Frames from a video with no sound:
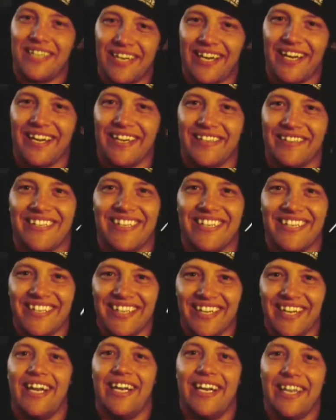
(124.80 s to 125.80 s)
injured again.
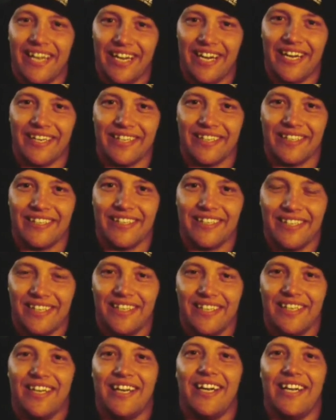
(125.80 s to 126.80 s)
And again.
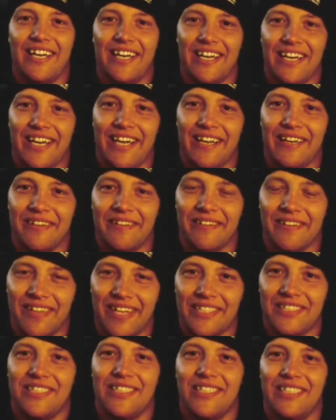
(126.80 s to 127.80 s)
And again.
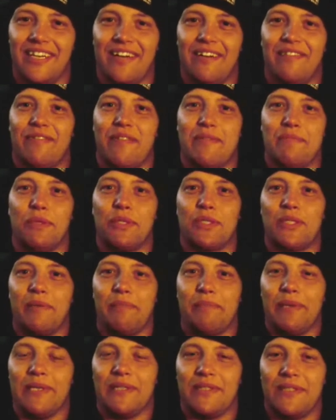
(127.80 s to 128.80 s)
This season I have the
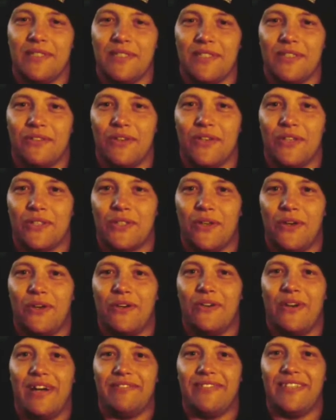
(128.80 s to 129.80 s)
most appearances at Ross
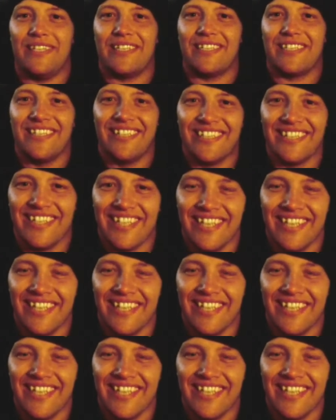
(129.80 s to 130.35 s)
Hall ever.